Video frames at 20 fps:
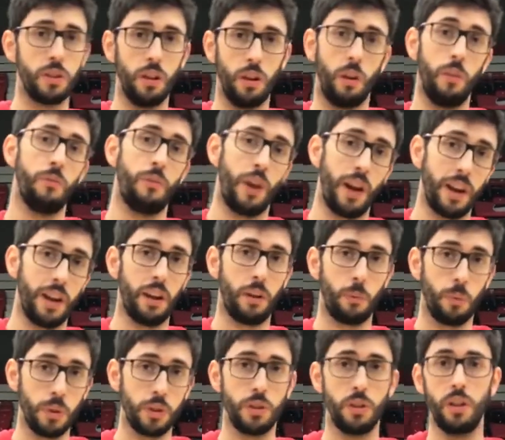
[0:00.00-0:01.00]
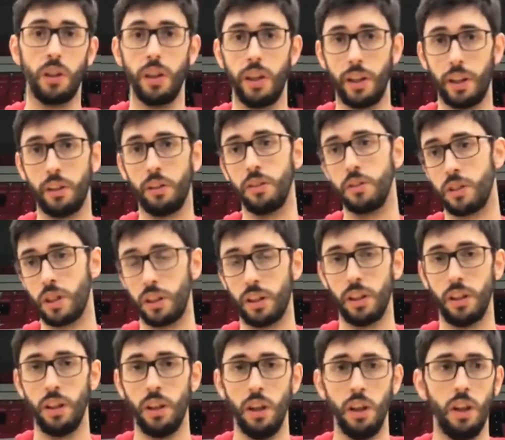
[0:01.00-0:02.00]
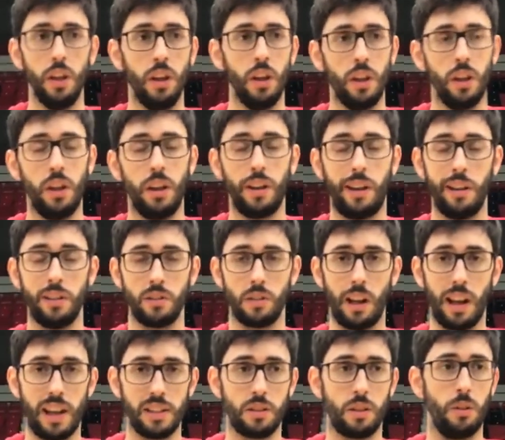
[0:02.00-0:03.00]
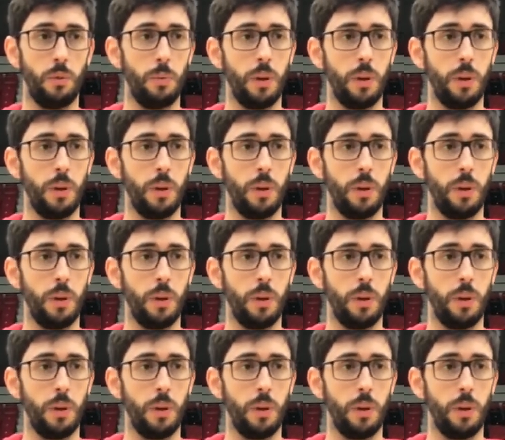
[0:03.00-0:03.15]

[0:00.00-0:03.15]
on Friday at Worcester and on Sunday against Glasgow.